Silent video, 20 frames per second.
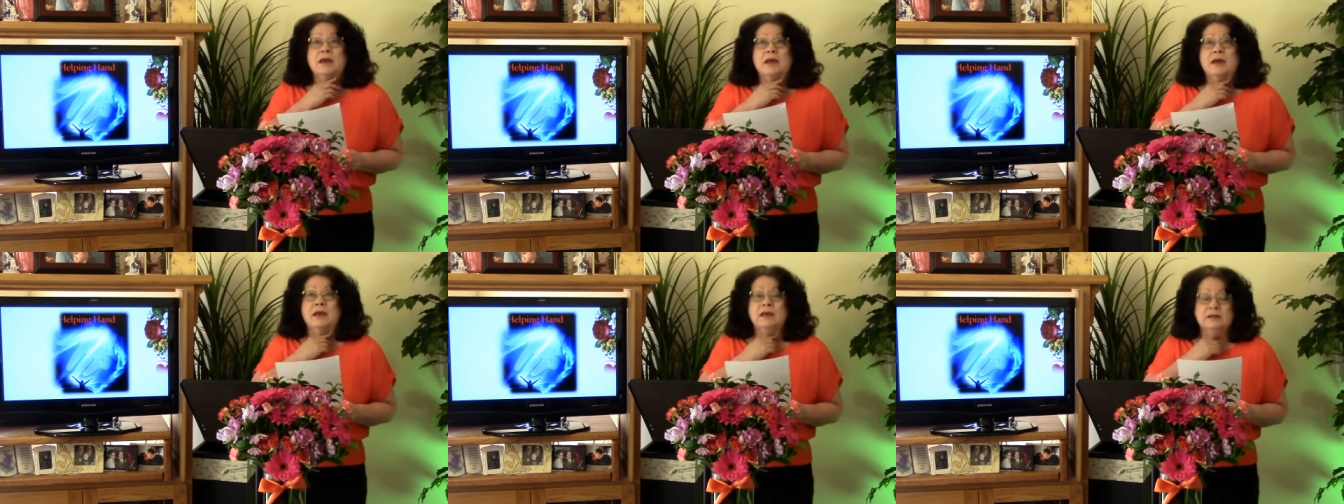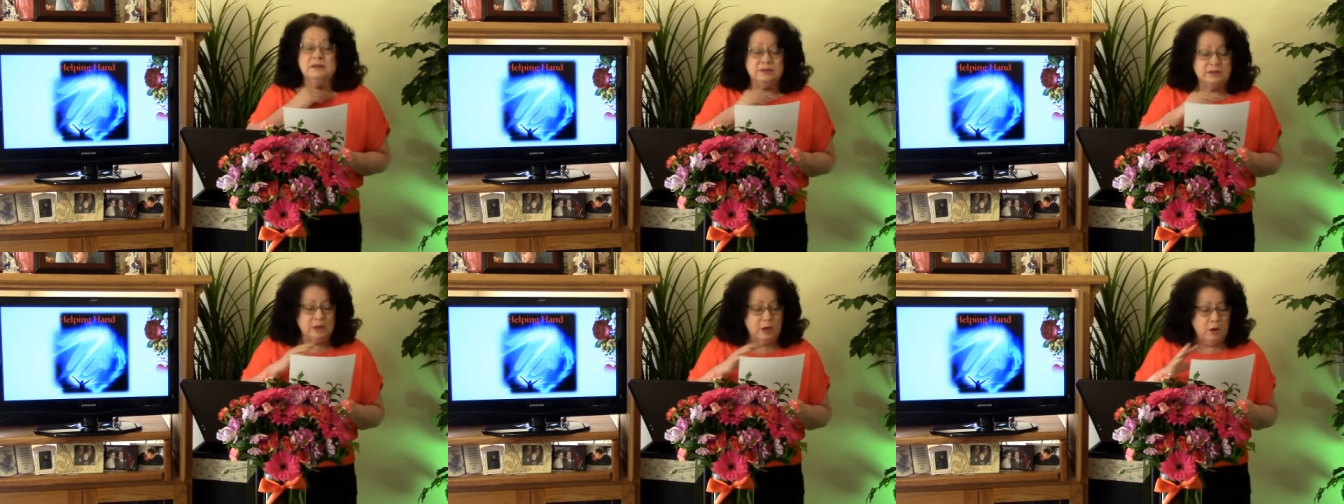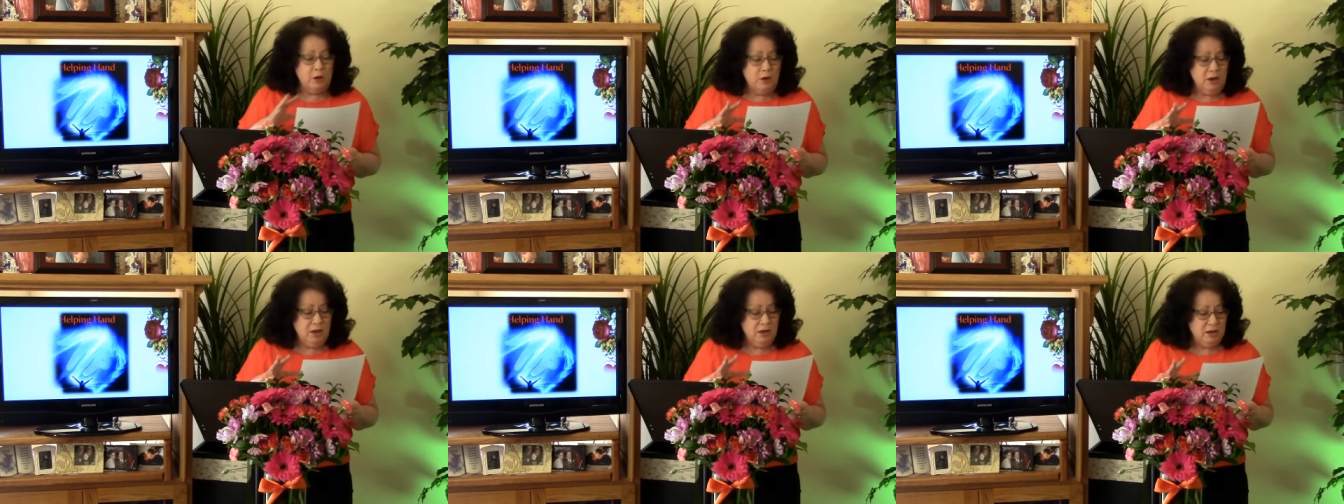And
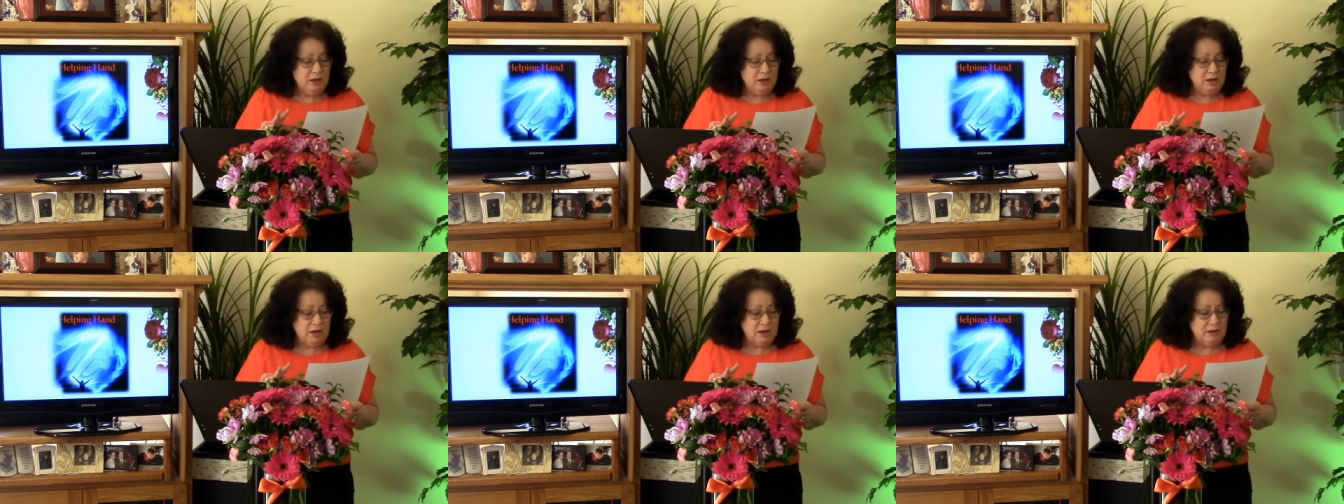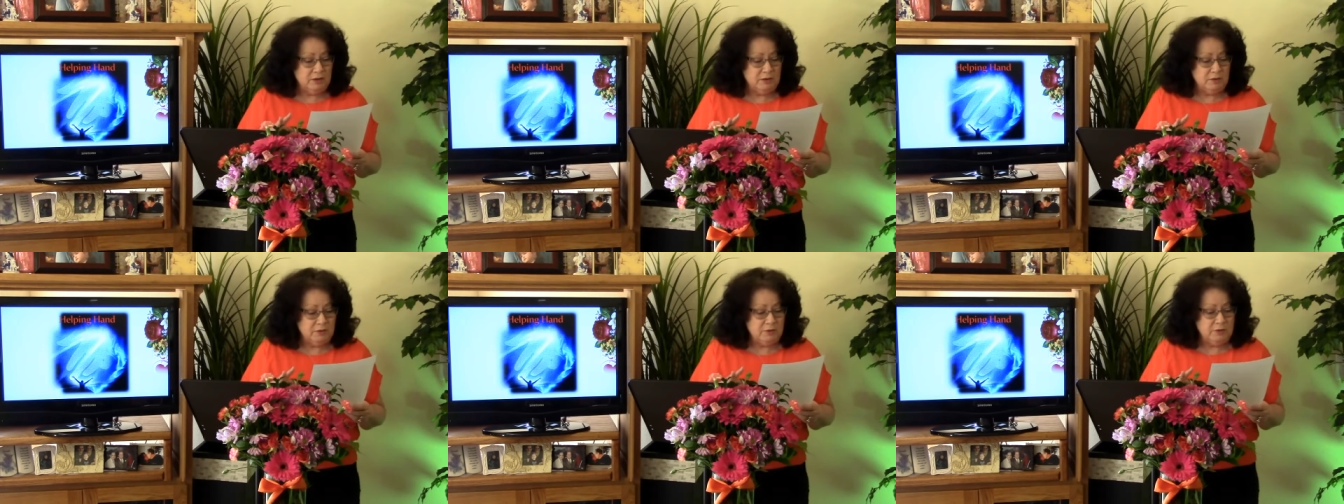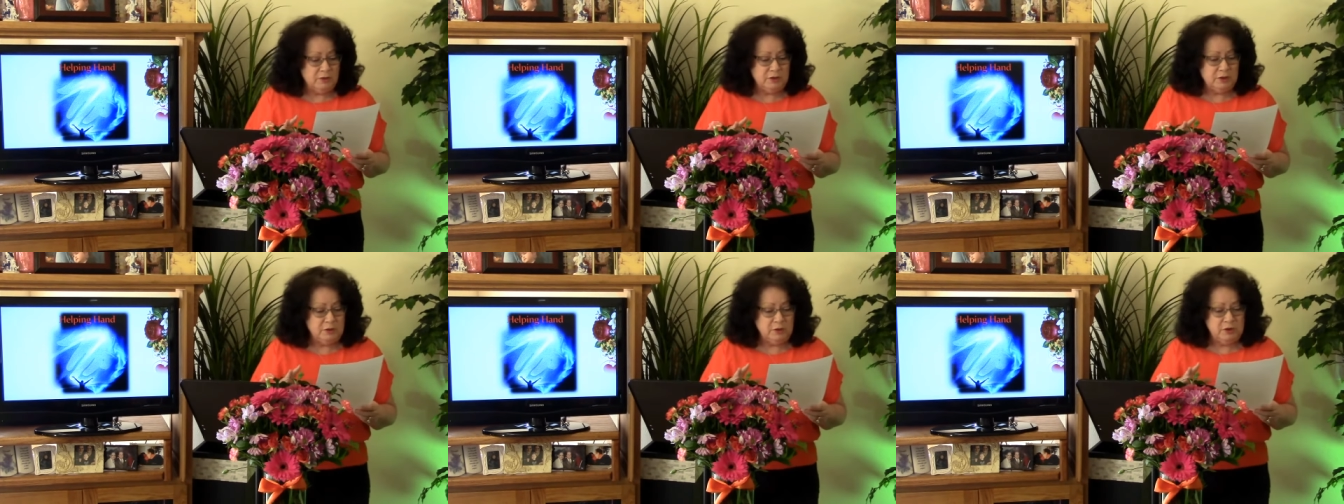so,
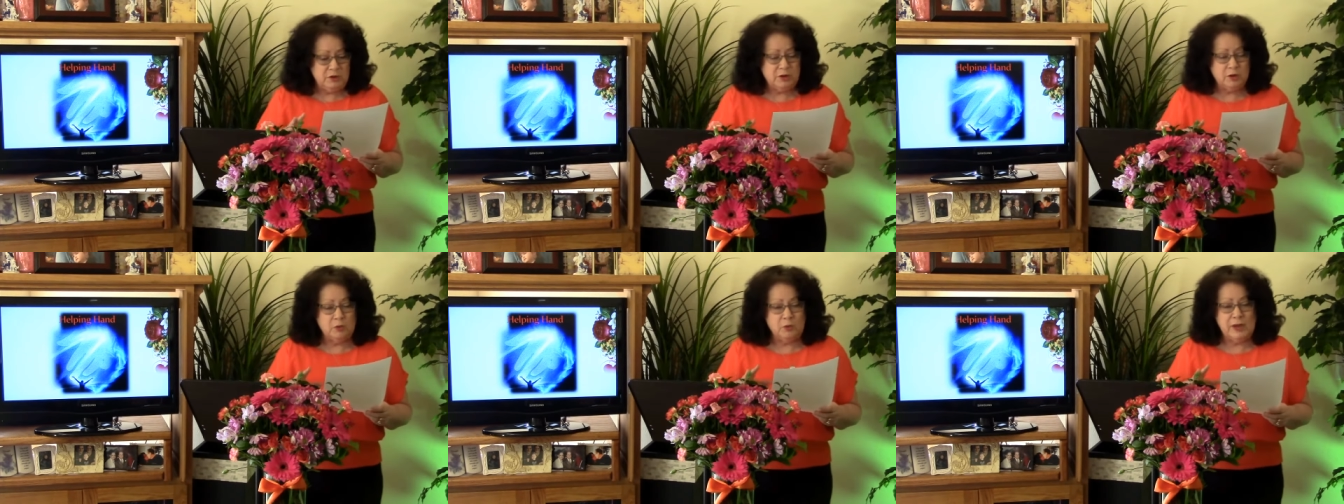uh, you know,